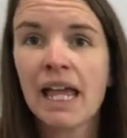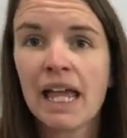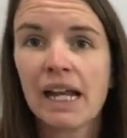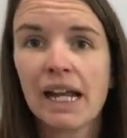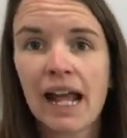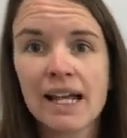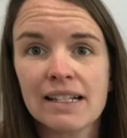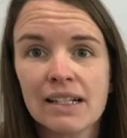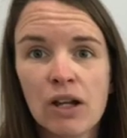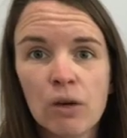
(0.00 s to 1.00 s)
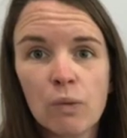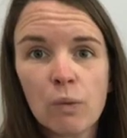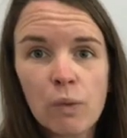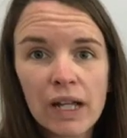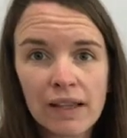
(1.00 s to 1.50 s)
and it has
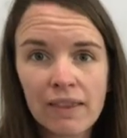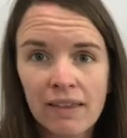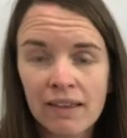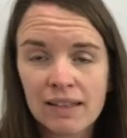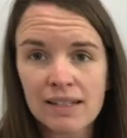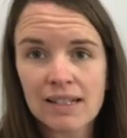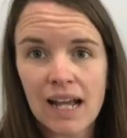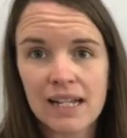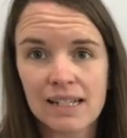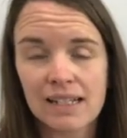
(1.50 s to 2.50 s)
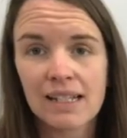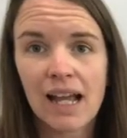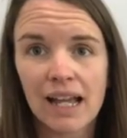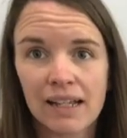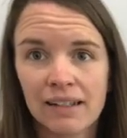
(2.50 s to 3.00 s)
width, side to
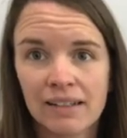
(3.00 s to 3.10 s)
side.